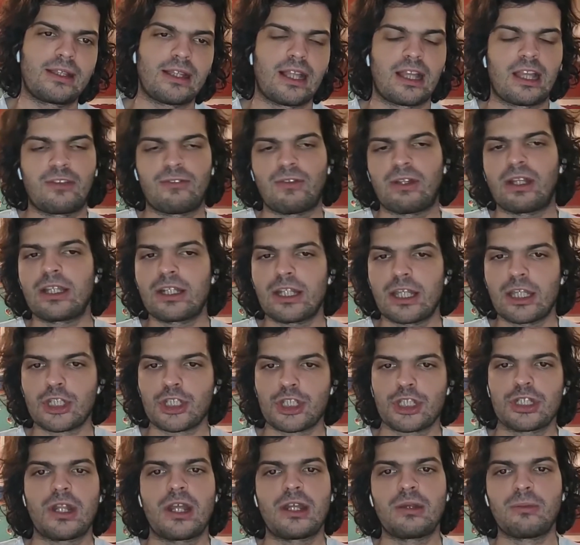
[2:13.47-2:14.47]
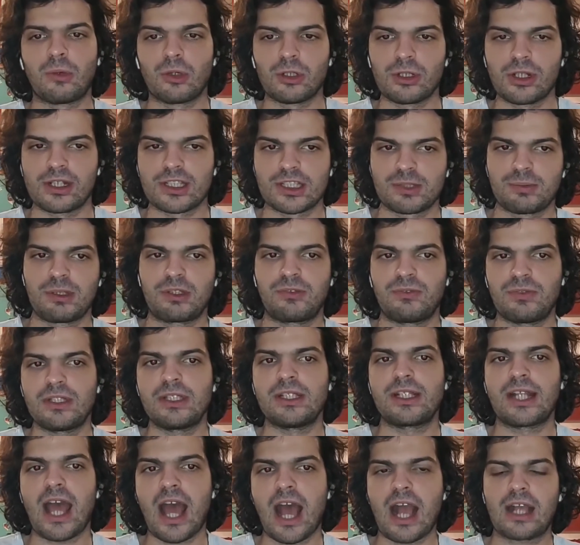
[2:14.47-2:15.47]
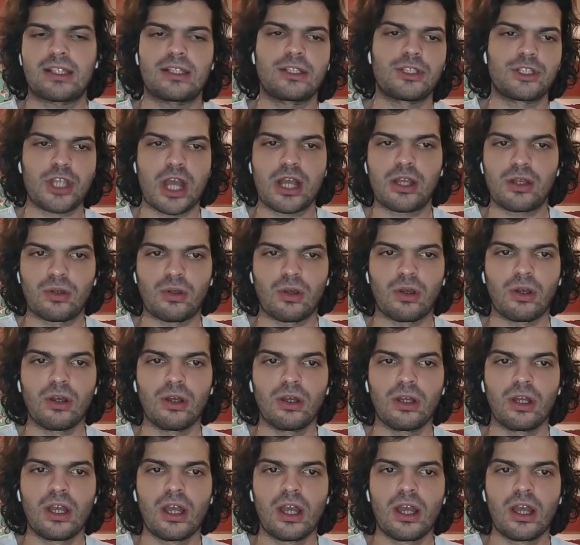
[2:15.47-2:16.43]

like validation and models between React and Django